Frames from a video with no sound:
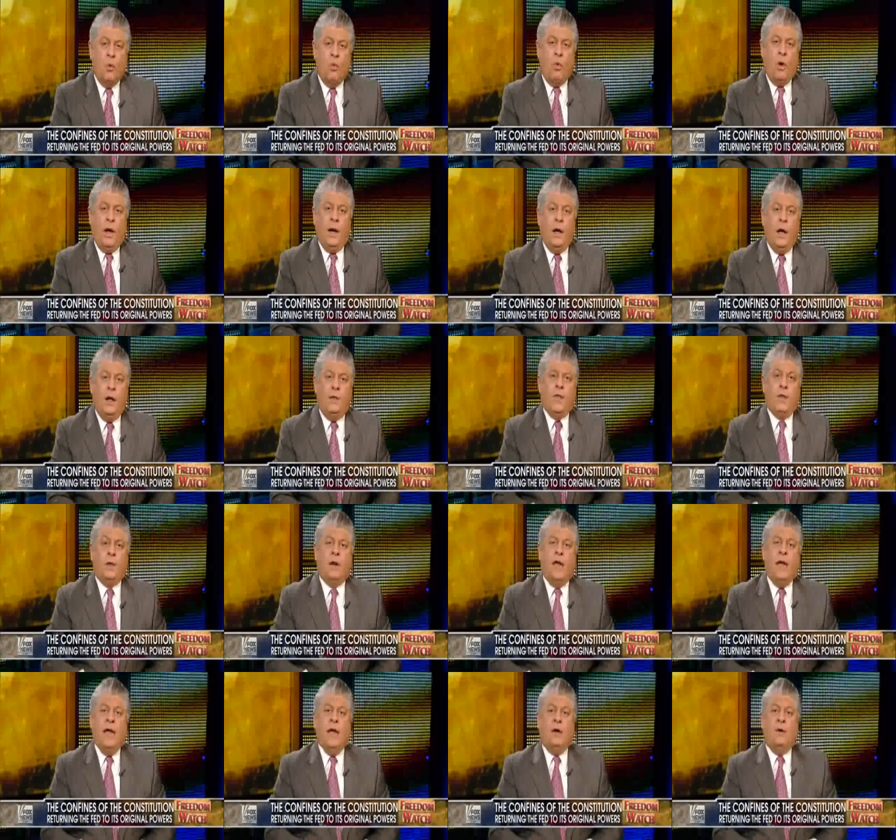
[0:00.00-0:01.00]
What
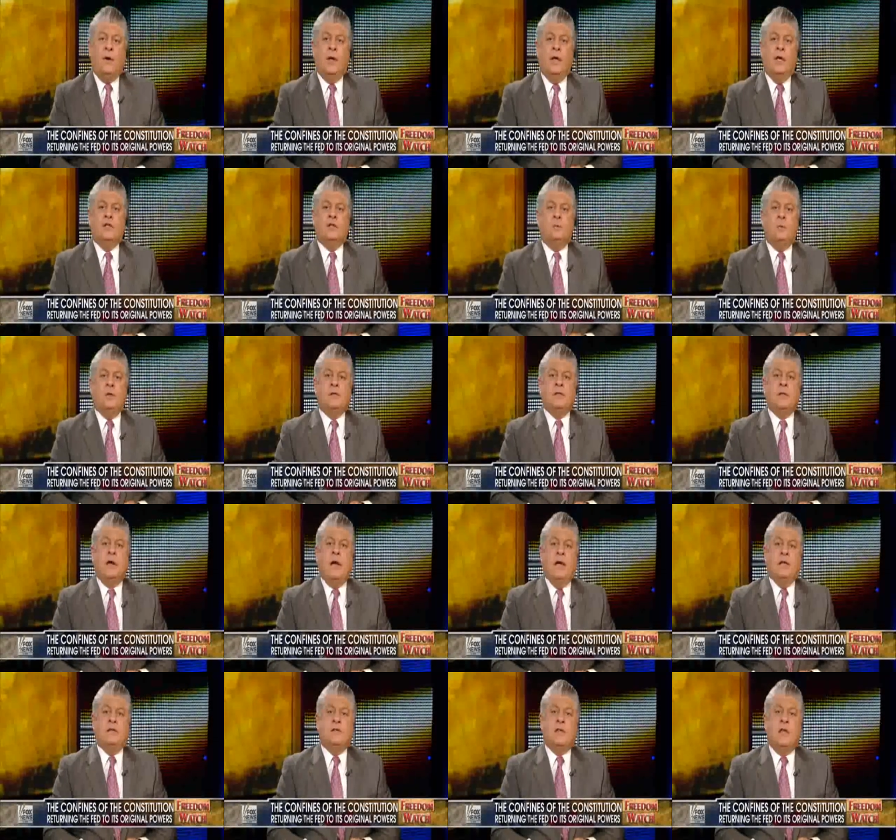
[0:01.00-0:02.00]
other areas
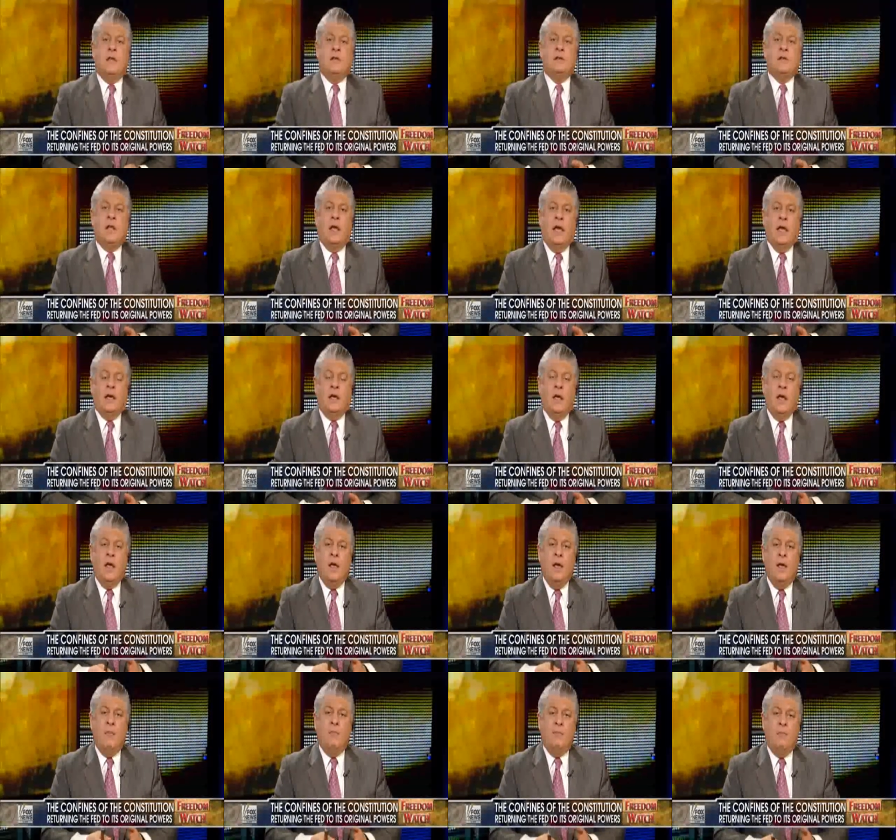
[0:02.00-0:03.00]
besides things like
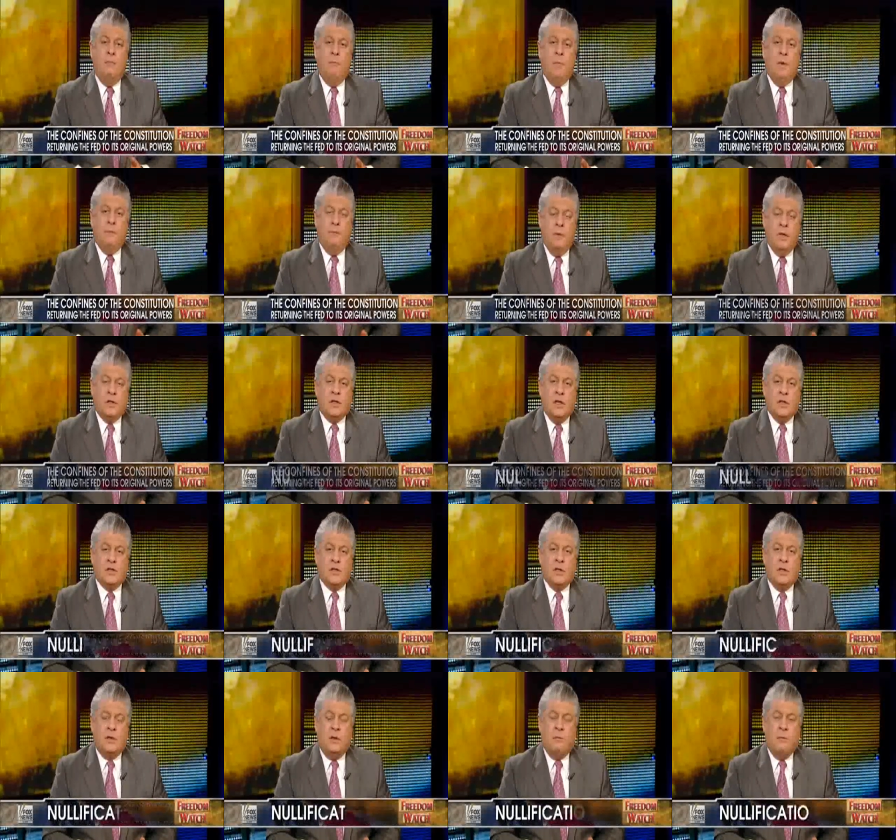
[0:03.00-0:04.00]

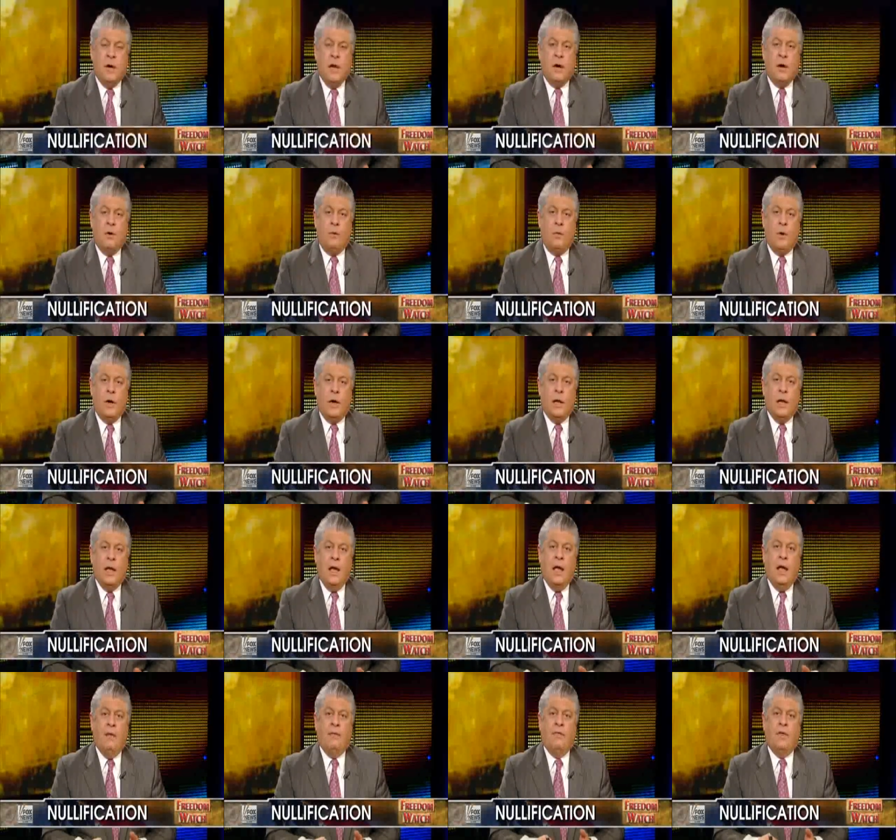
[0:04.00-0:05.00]
medicinal
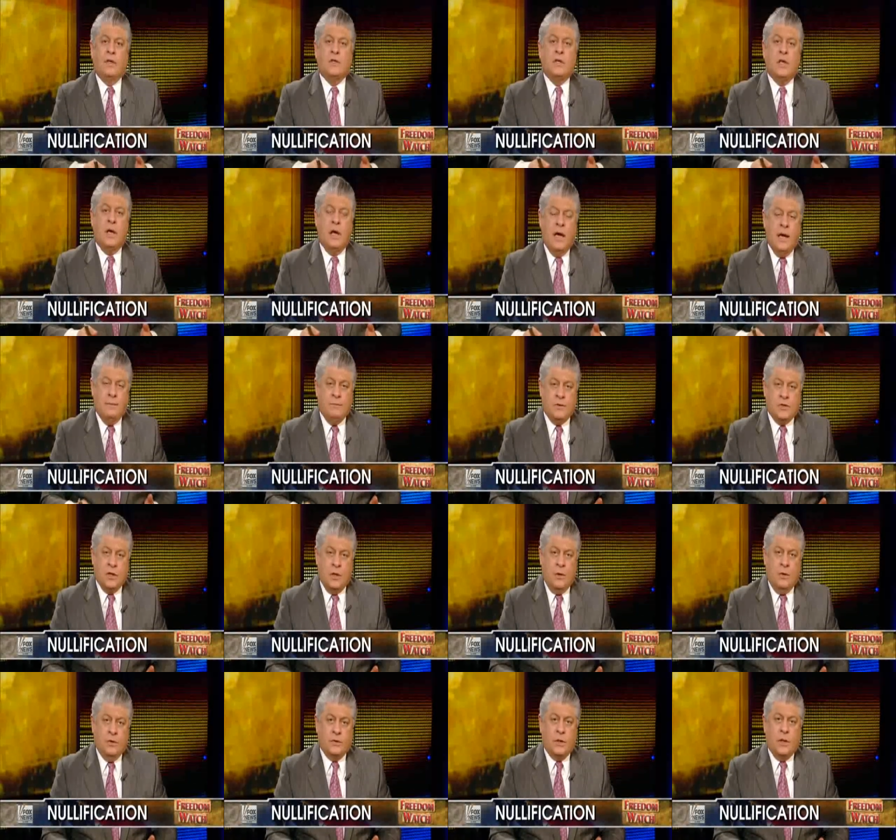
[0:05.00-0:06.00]
marijuana and the time
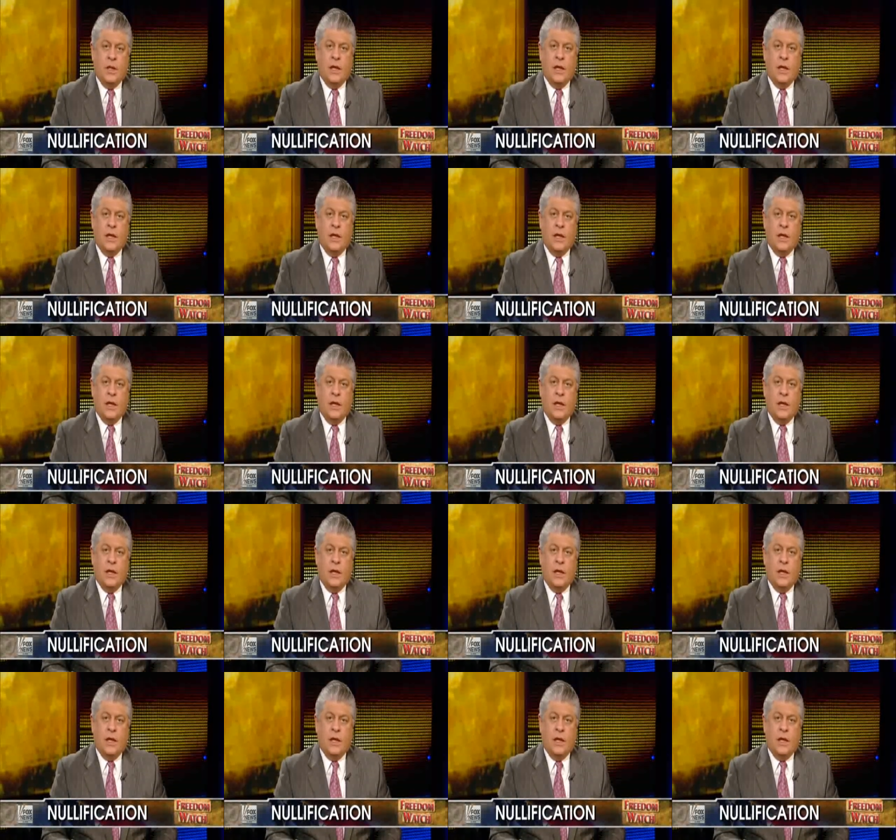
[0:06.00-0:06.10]
zones?